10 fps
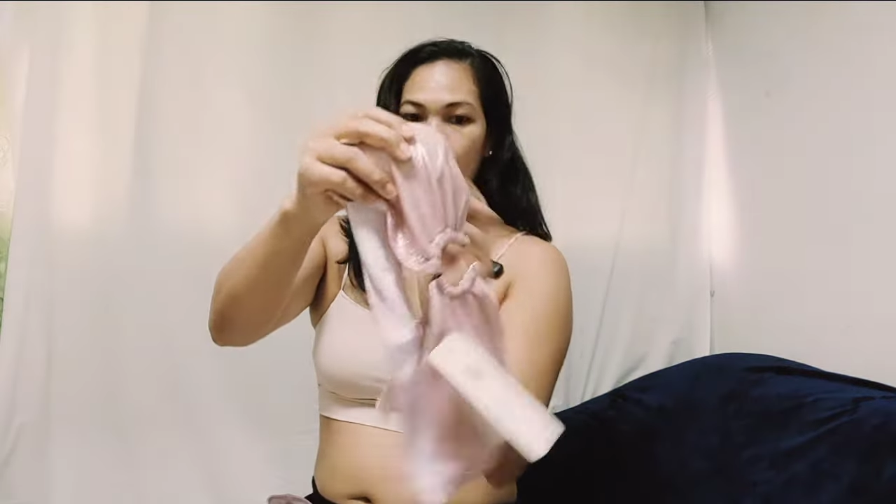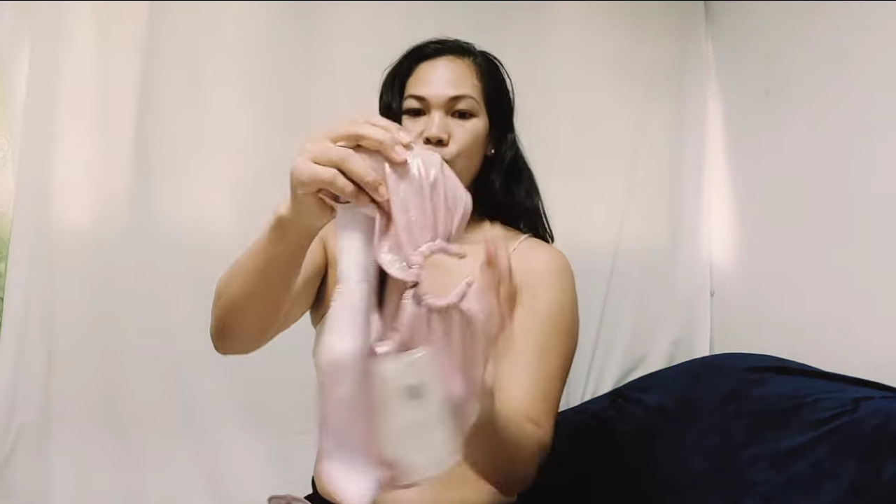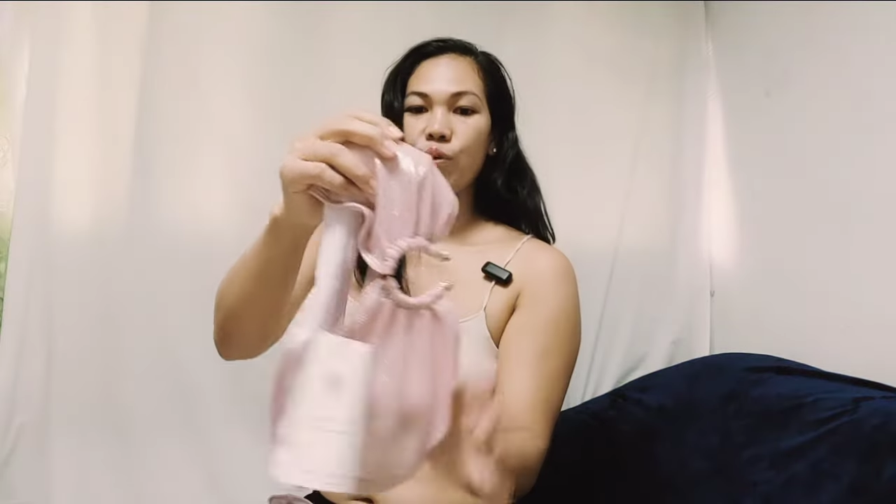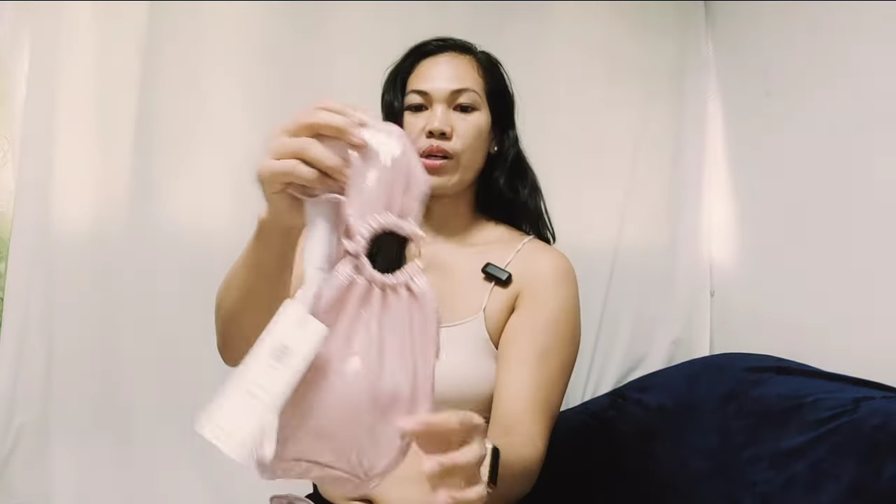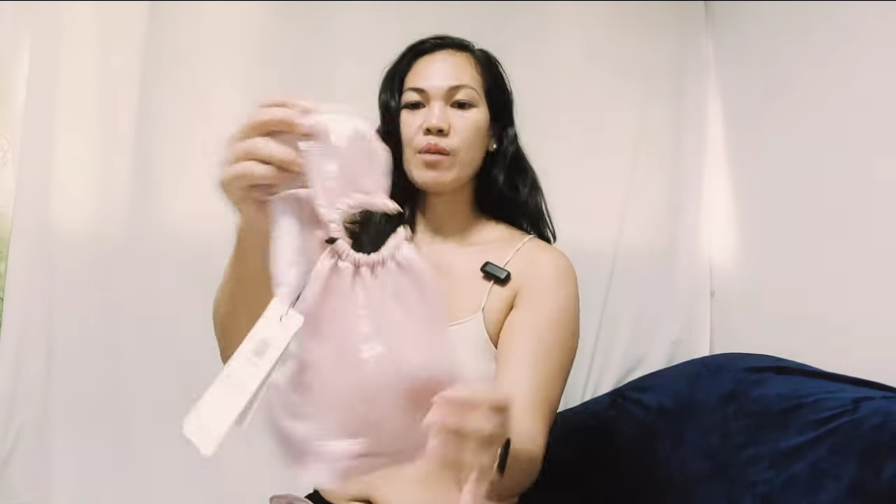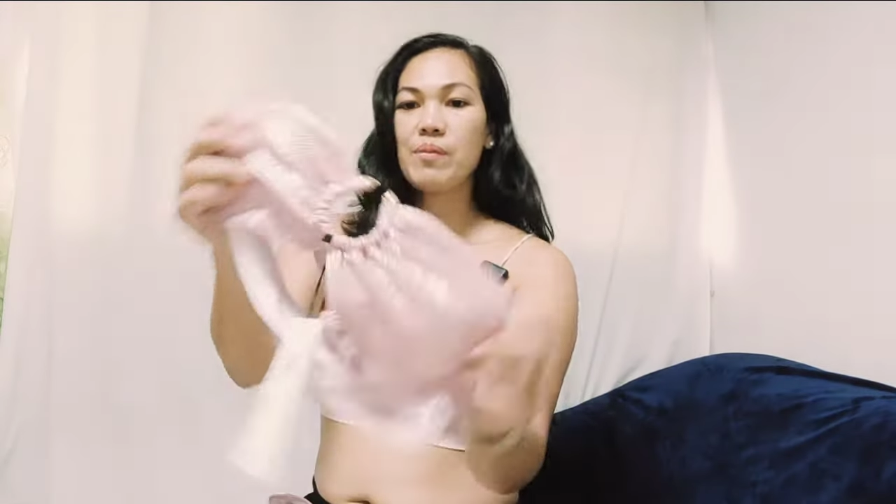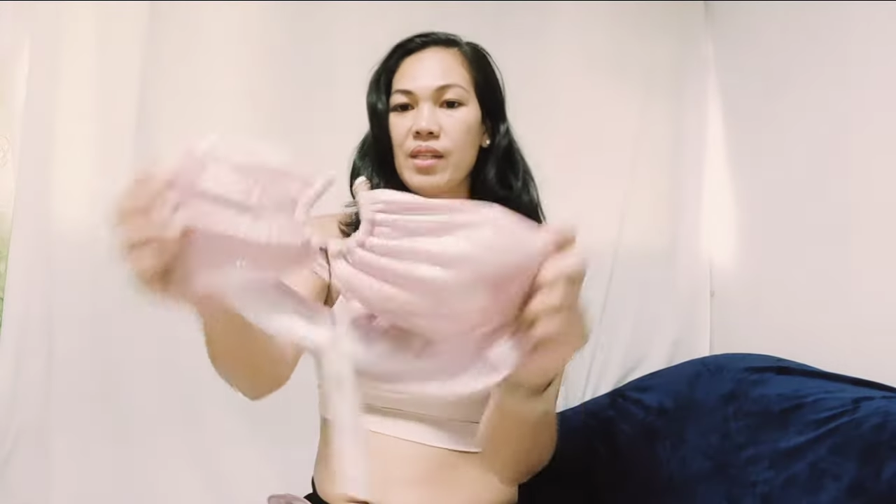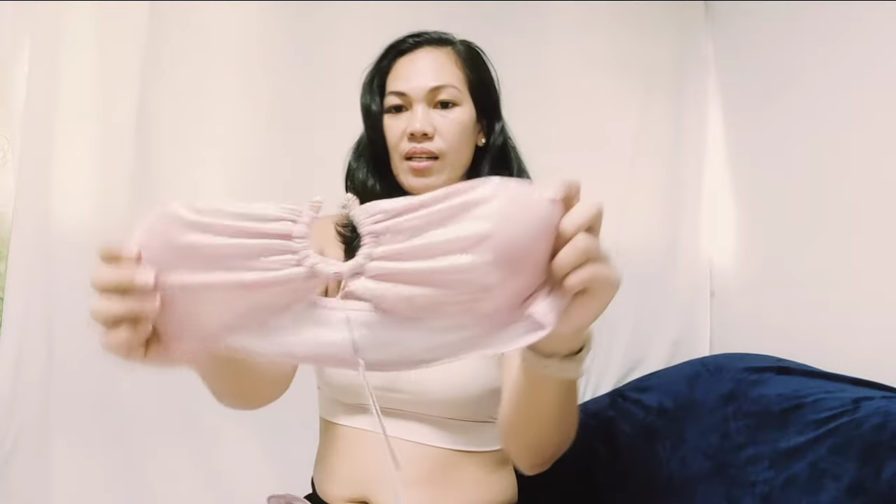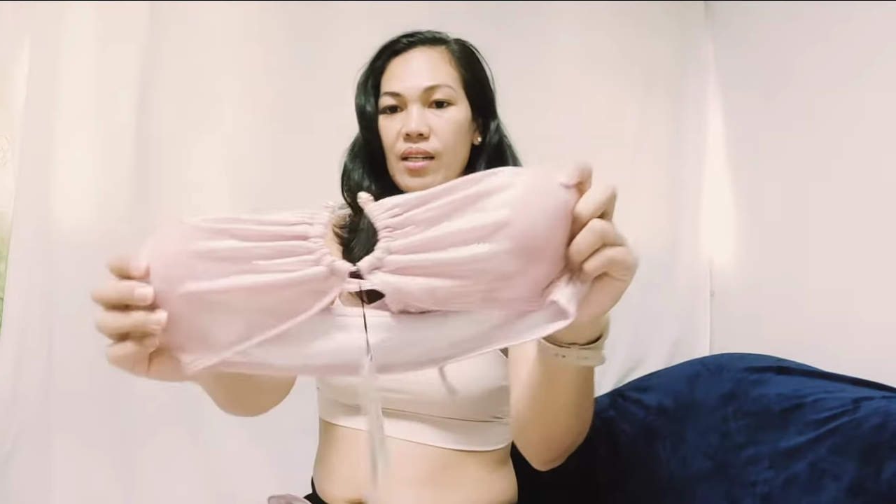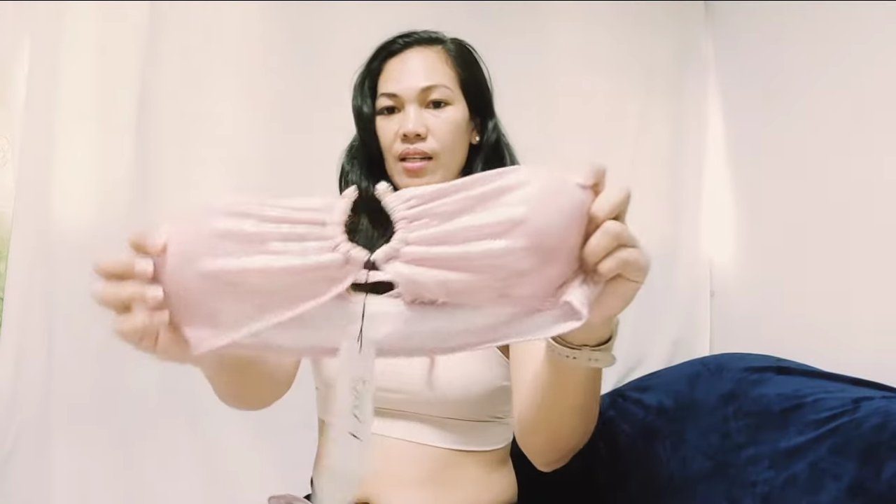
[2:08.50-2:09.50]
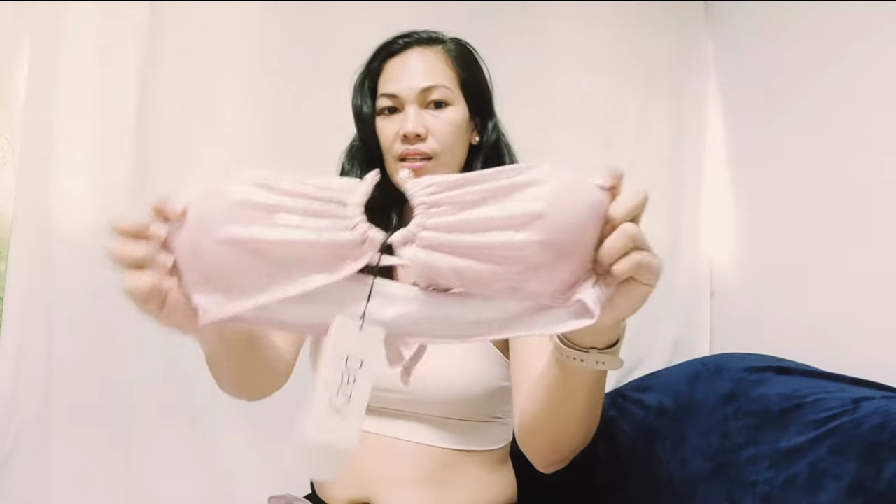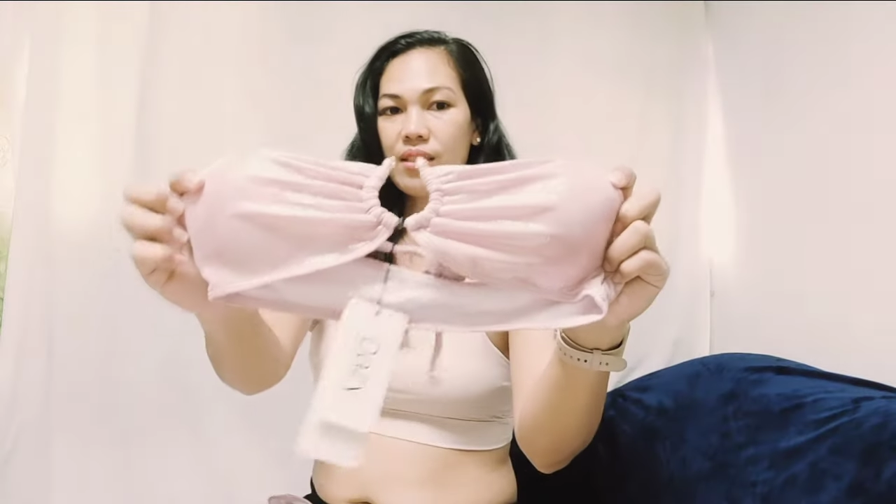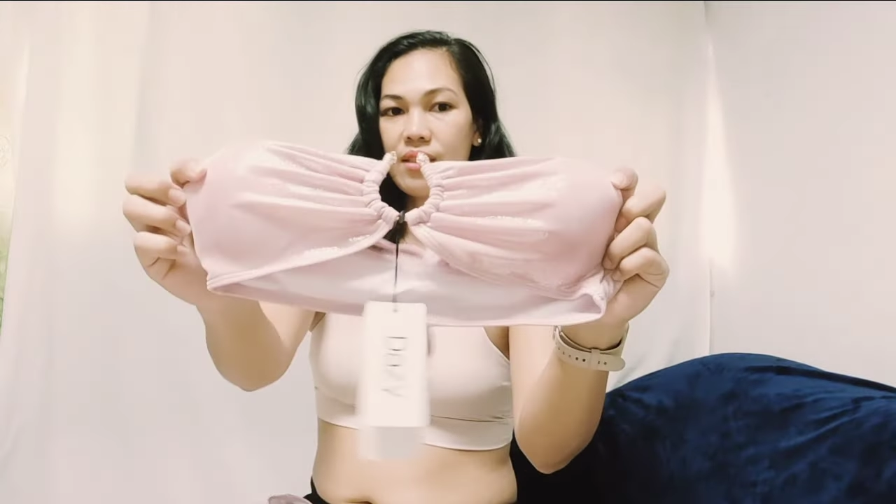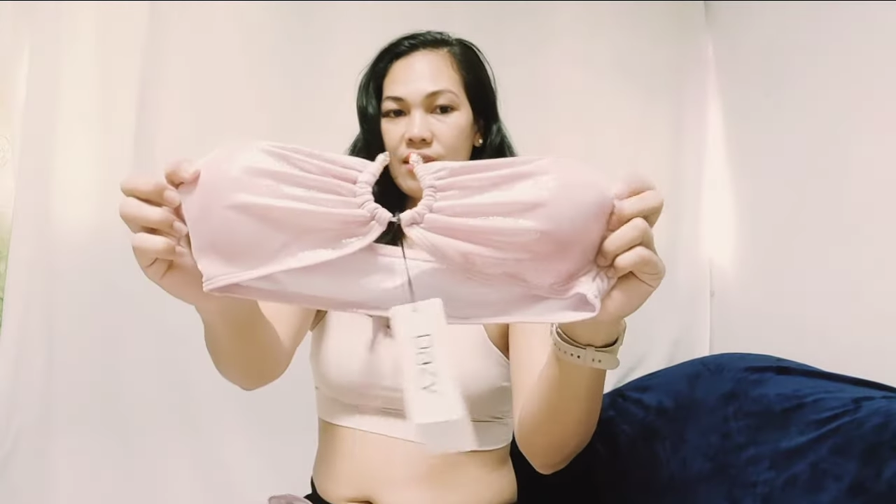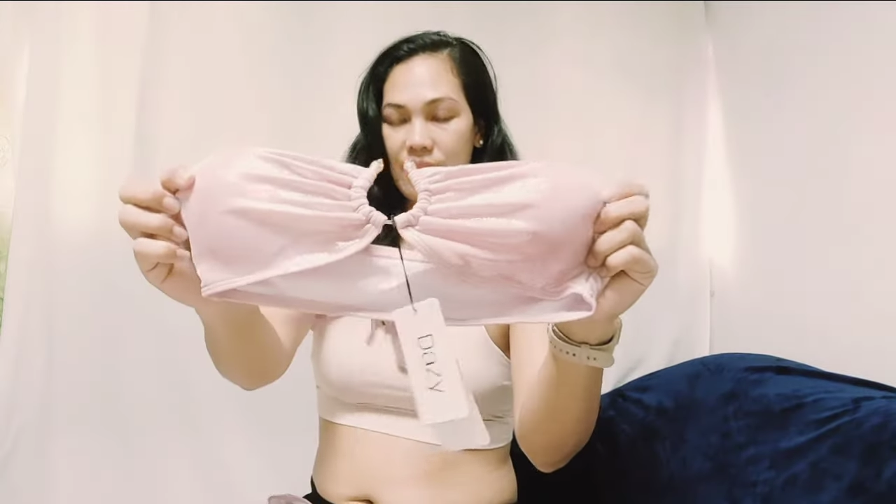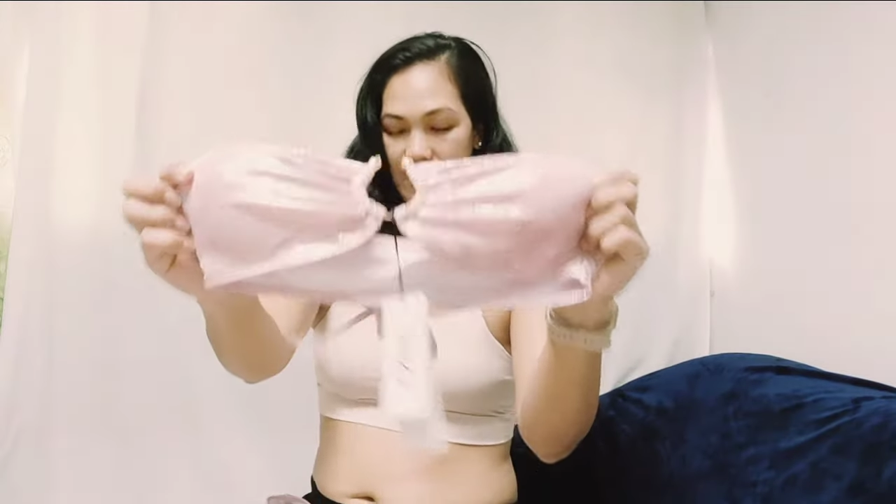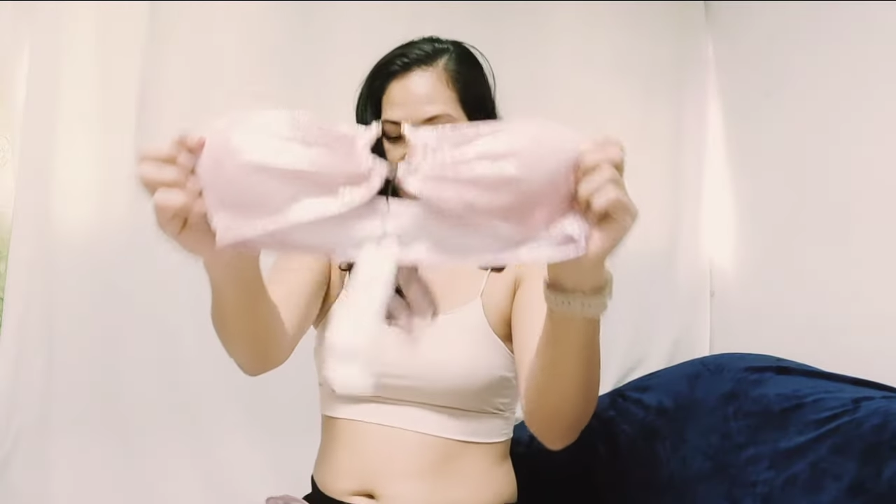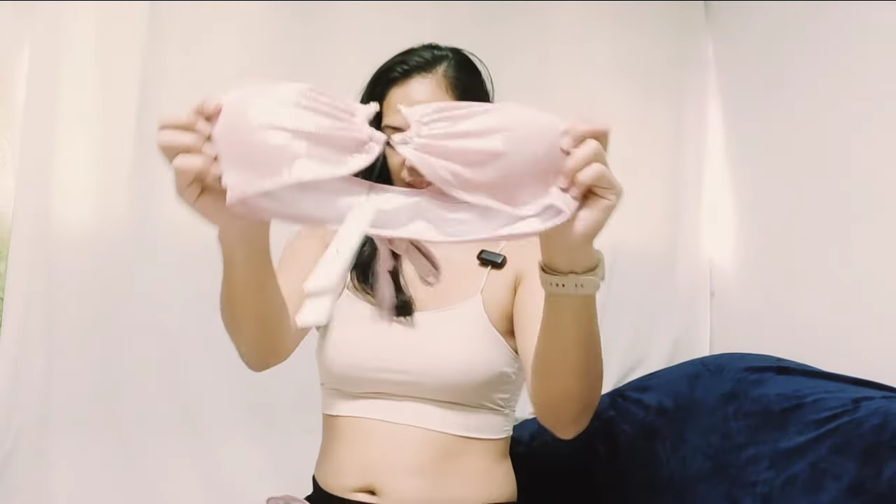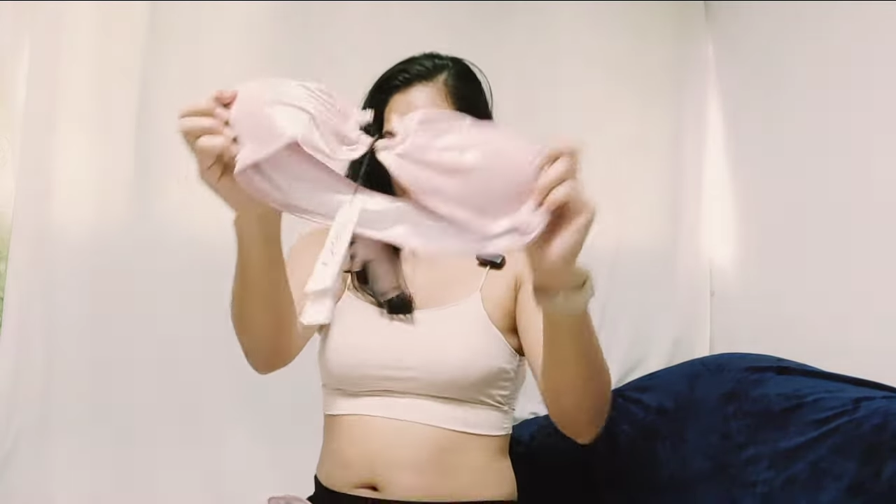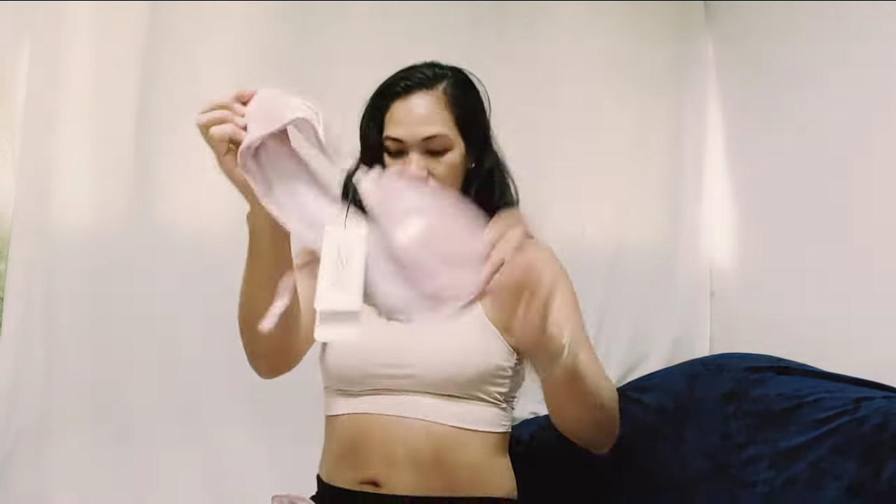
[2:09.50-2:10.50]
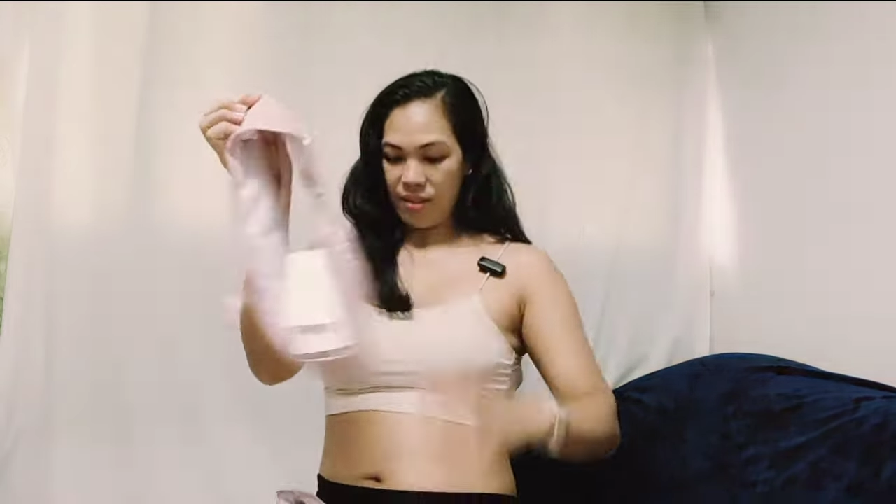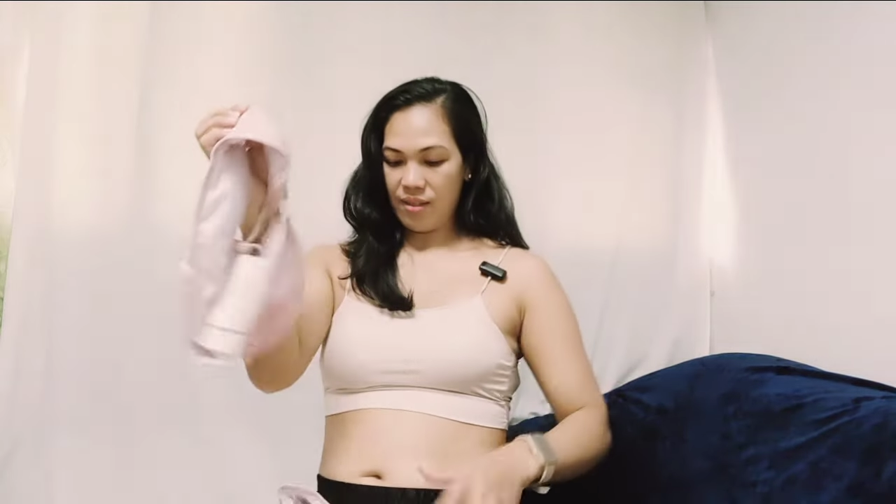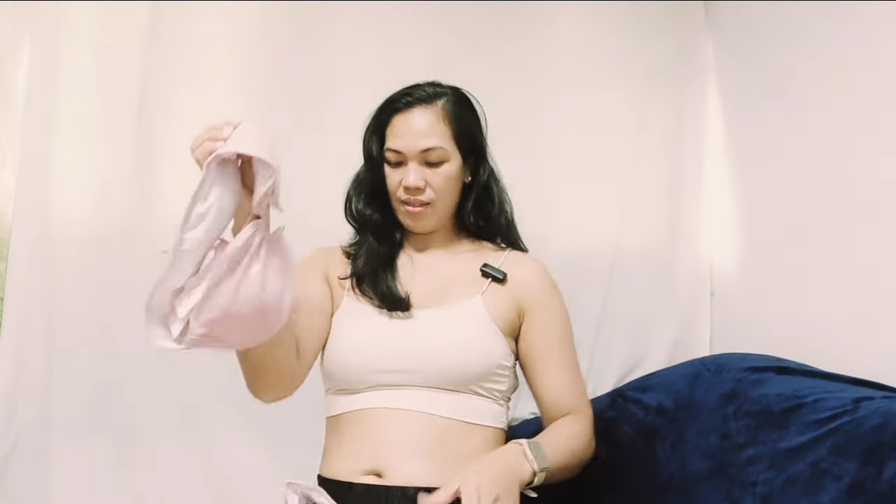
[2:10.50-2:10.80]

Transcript: yung harap niya. Ayan.